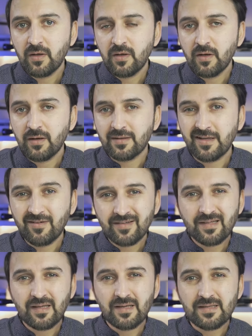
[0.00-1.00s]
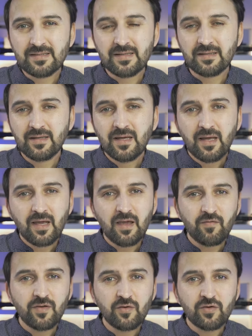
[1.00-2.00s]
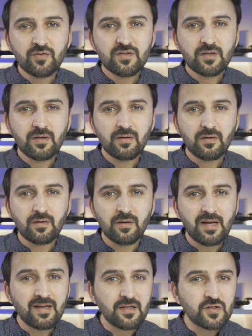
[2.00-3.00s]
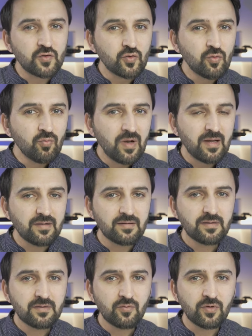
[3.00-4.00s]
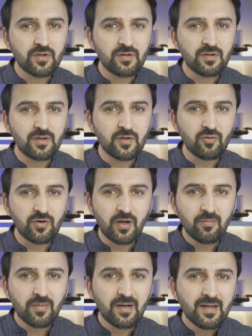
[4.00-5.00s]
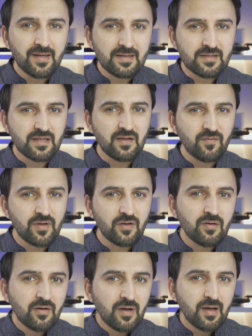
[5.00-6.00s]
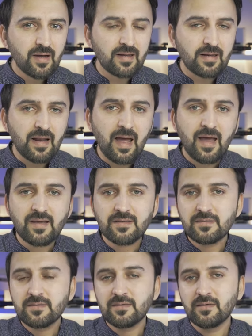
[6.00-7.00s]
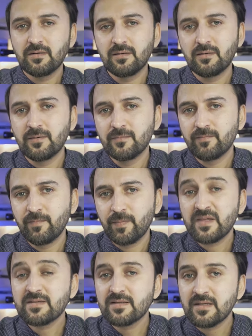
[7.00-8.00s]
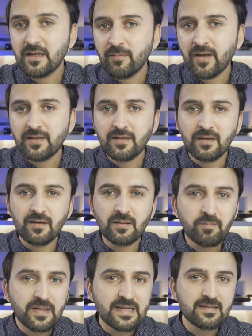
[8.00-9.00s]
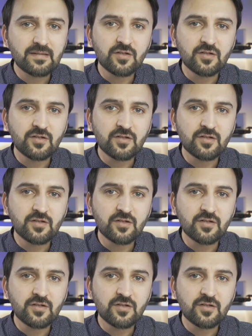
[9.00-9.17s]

Uh, the good thing is that if you're using uh, any zoom lens with uh, your gimbal, it's giving you a nice um, cinematic and pleasing